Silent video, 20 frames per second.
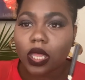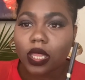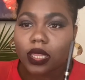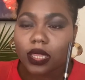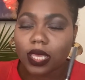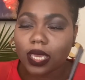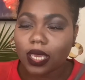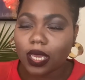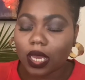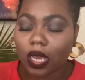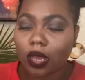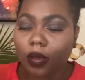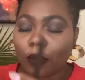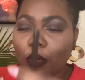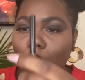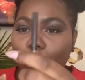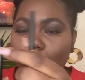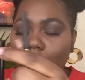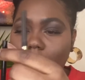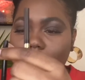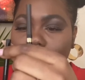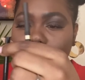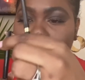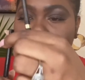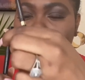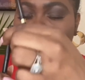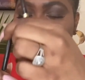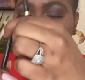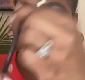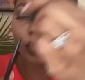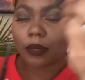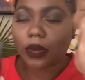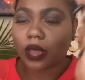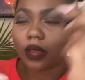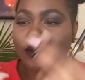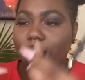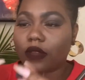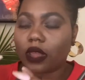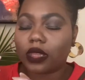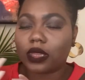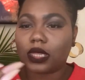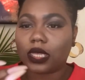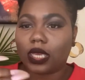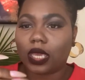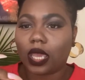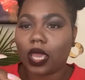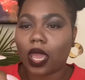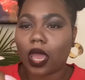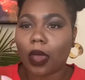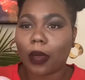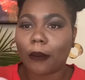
They come on some of the